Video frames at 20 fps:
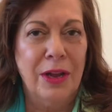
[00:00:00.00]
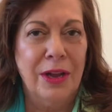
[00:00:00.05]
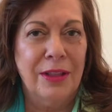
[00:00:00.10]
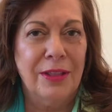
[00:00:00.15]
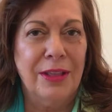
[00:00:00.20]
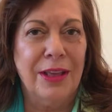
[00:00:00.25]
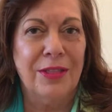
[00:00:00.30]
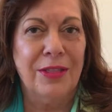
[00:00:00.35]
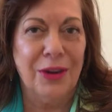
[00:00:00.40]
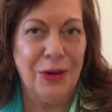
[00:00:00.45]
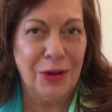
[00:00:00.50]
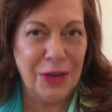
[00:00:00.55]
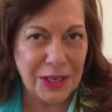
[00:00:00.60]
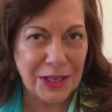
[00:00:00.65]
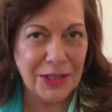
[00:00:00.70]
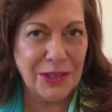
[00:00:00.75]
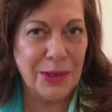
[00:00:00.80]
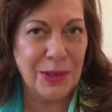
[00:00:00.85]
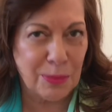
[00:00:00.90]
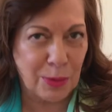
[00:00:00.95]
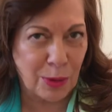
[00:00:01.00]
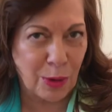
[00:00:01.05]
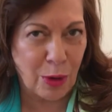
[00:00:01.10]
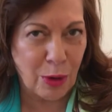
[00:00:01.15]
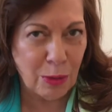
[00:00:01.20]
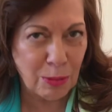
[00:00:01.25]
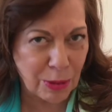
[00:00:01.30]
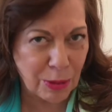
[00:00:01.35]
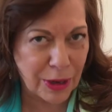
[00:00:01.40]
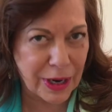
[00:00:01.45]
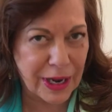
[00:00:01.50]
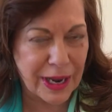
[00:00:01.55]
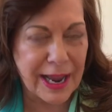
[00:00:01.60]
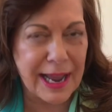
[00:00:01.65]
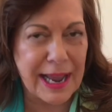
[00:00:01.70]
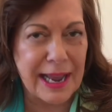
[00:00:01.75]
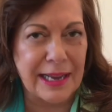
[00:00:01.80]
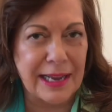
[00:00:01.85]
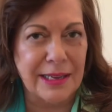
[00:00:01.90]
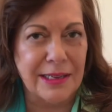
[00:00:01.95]
that there is appropriate
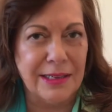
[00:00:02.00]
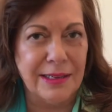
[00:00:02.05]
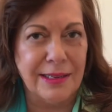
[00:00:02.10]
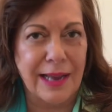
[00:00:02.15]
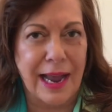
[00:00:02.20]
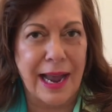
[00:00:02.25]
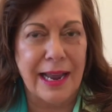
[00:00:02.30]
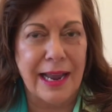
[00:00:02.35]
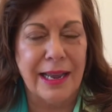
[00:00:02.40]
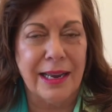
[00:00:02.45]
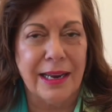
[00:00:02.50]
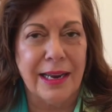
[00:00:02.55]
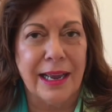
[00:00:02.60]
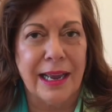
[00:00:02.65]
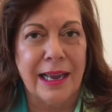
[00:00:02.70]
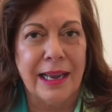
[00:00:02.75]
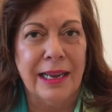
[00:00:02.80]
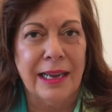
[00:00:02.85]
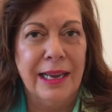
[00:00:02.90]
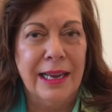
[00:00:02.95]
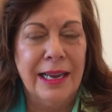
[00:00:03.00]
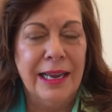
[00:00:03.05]
anxiety.